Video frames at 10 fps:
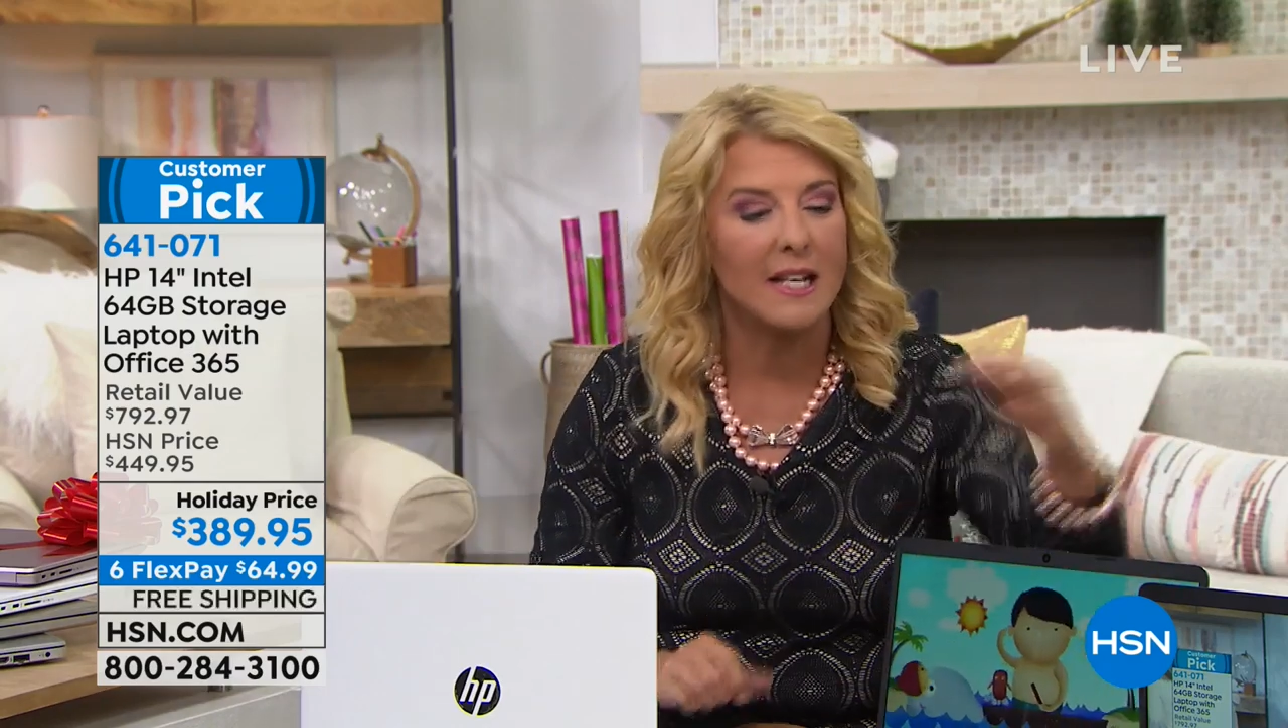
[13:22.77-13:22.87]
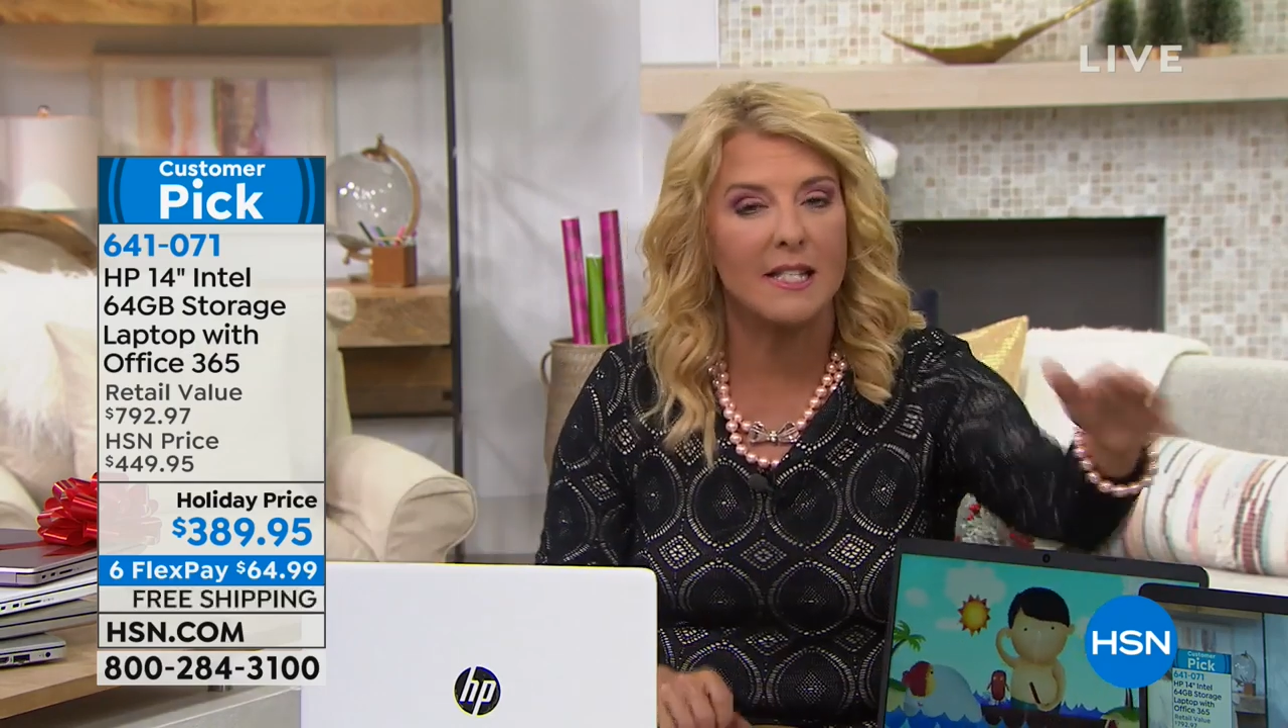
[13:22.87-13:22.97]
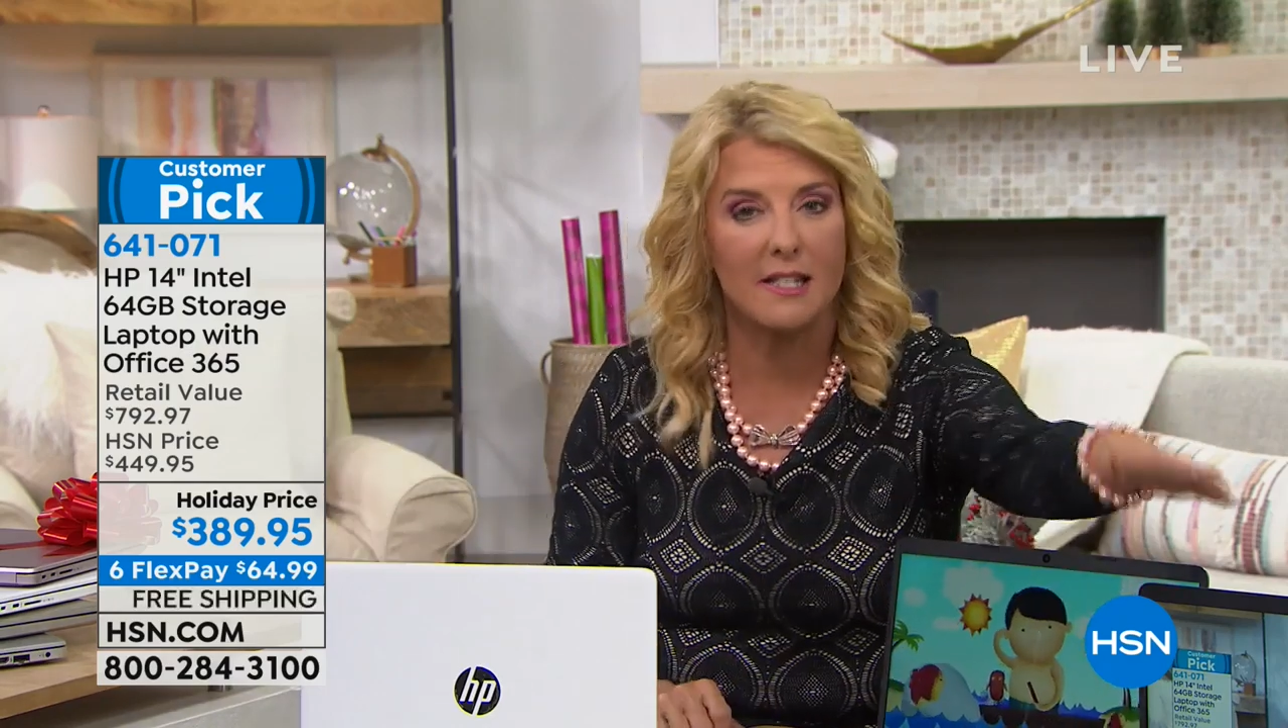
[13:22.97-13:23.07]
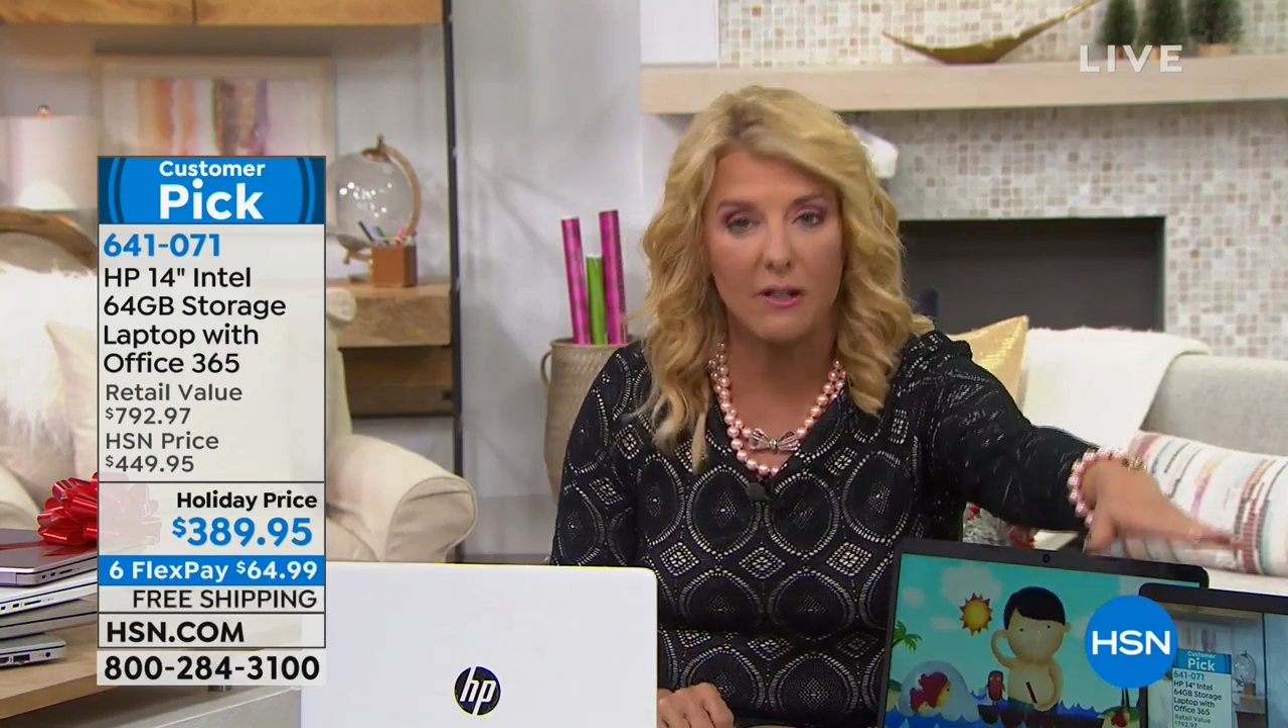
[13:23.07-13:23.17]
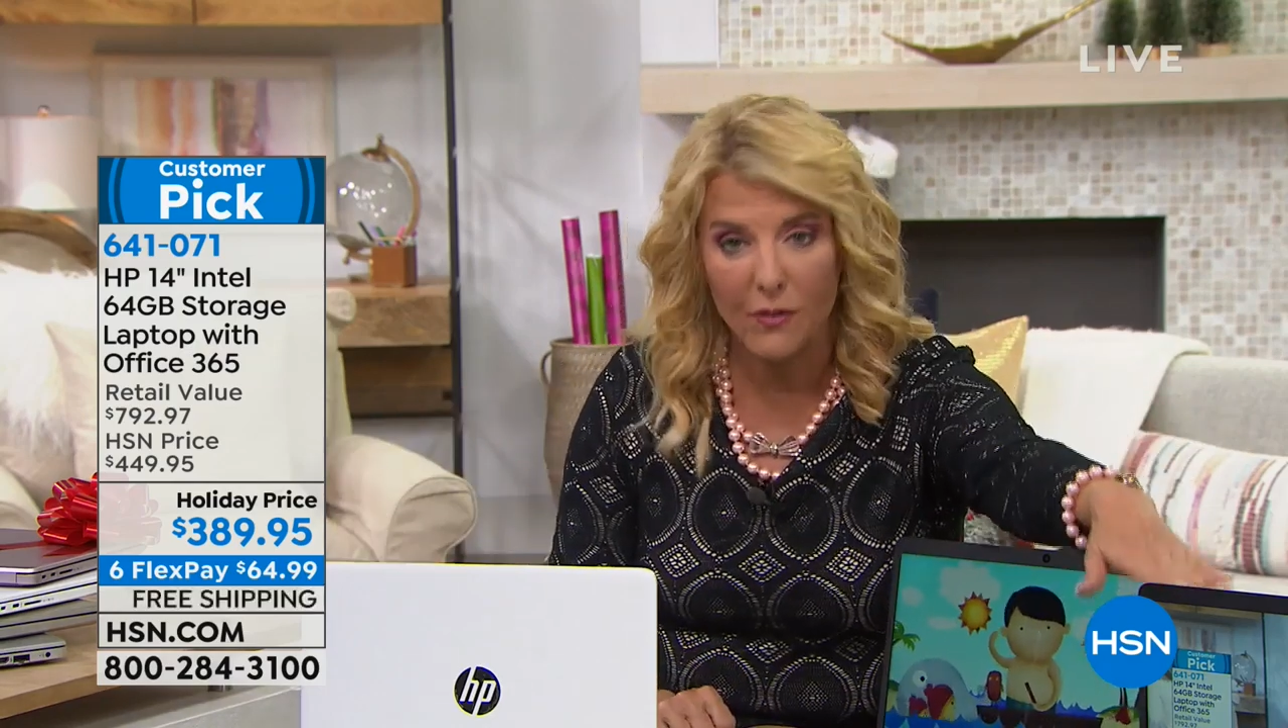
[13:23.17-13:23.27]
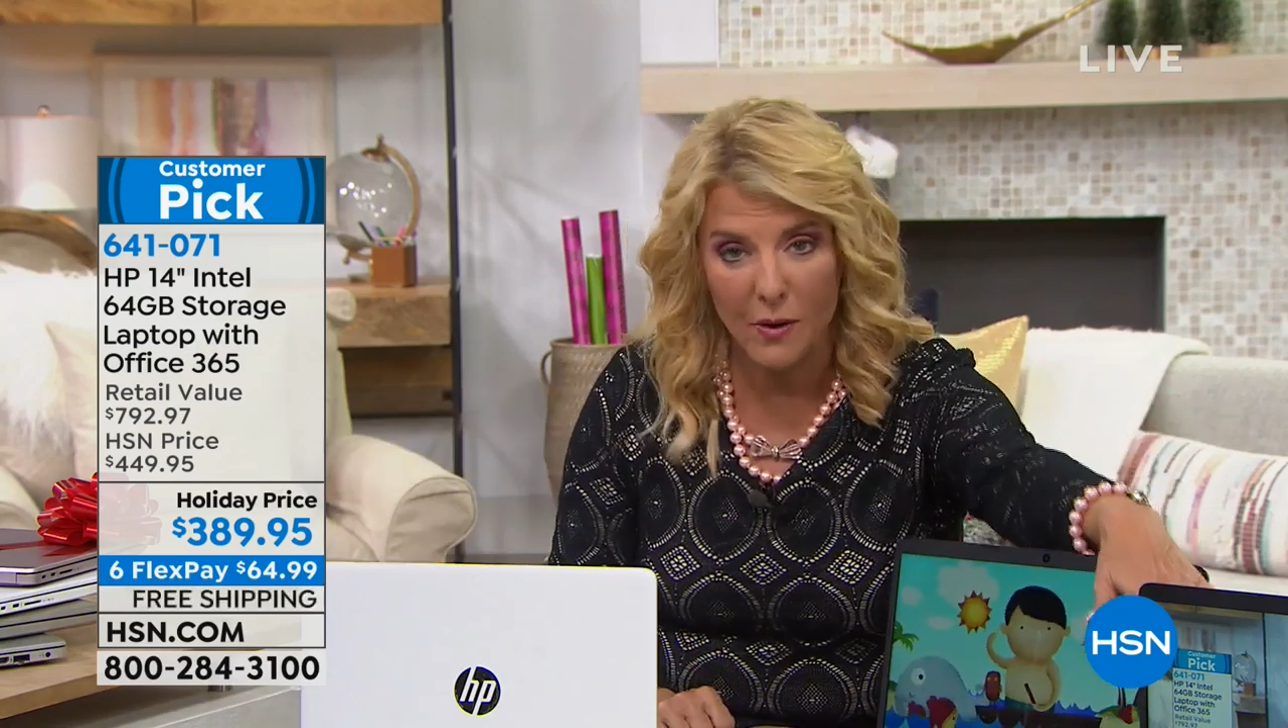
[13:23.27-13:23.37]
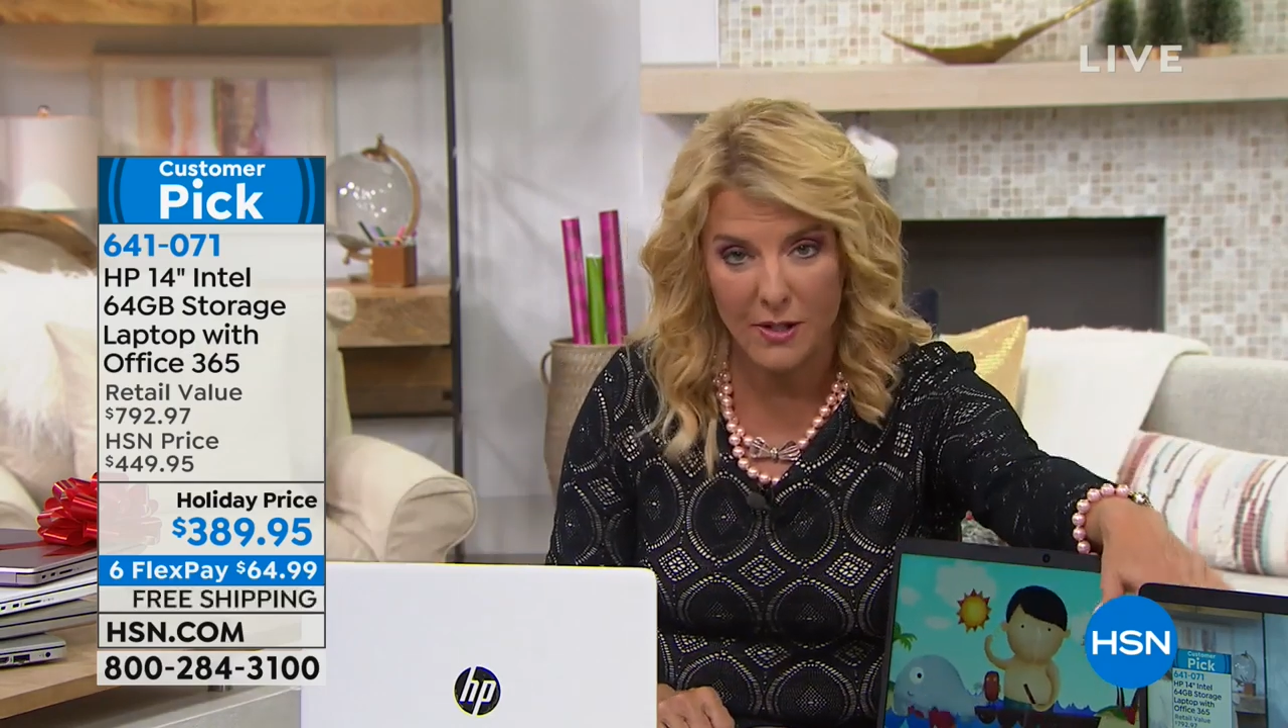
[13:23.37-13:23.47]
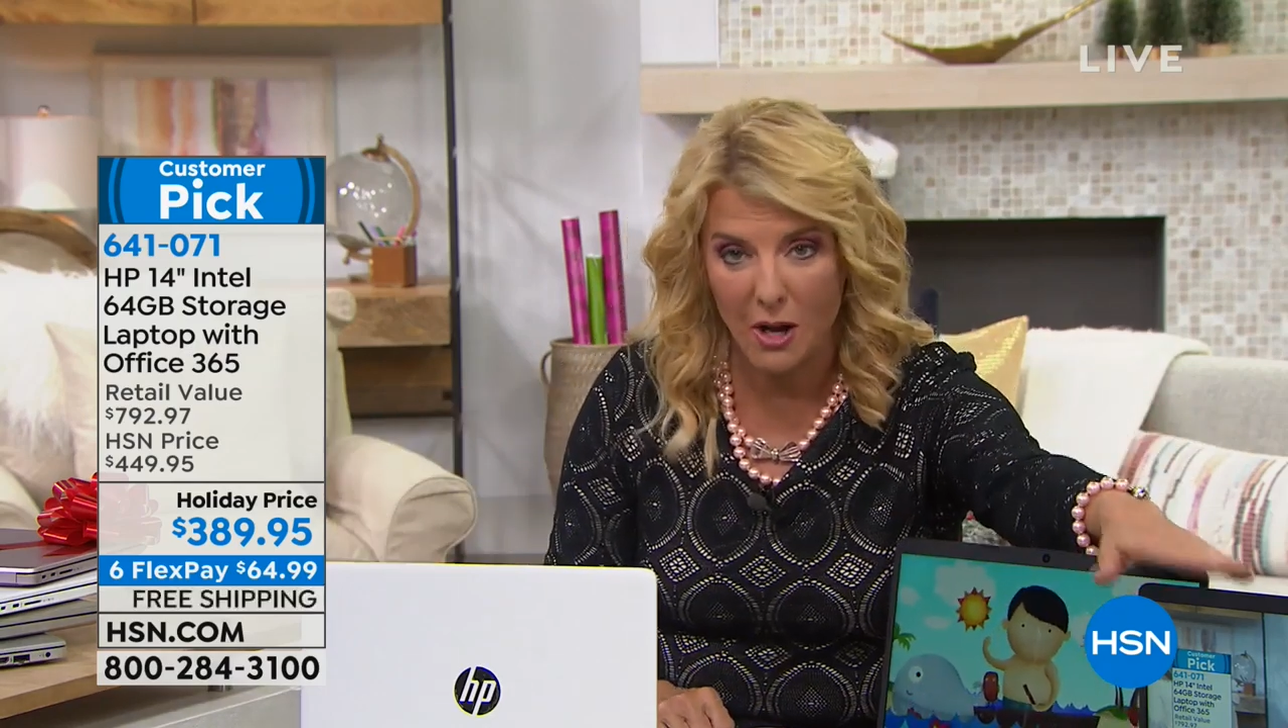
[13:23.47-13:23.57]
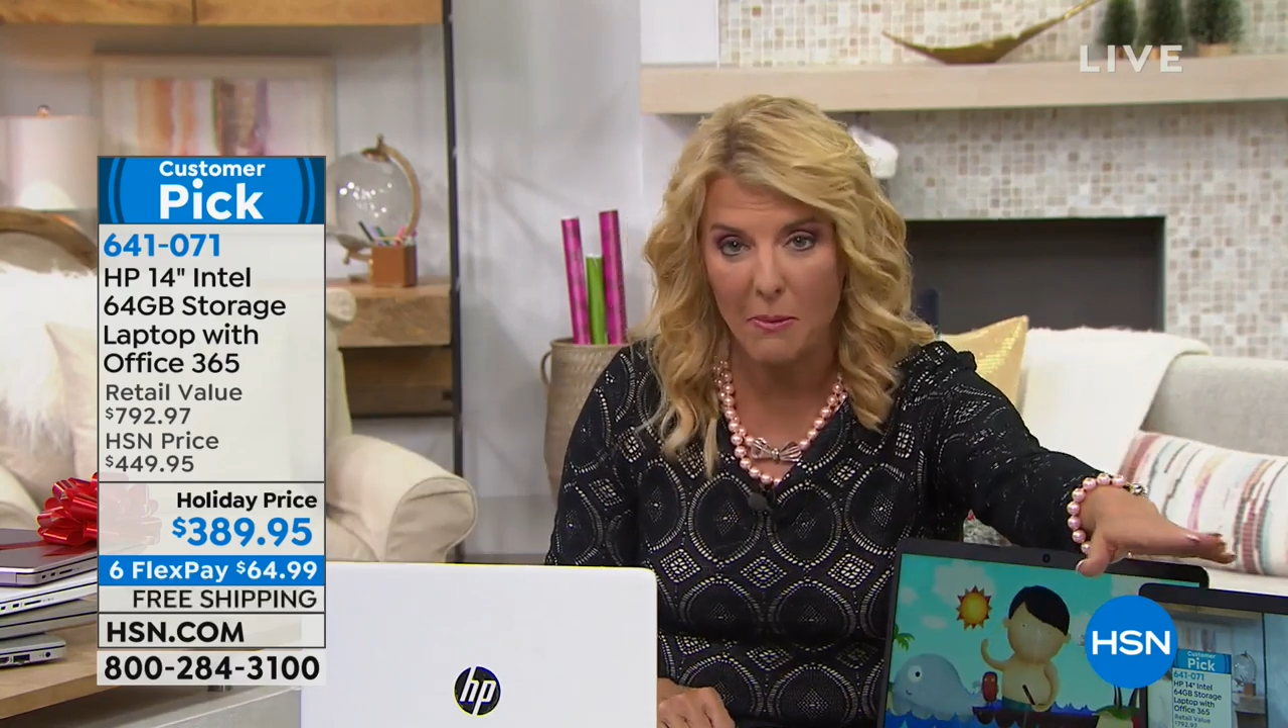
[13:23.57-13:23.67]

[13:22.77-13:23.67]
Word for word: Silver is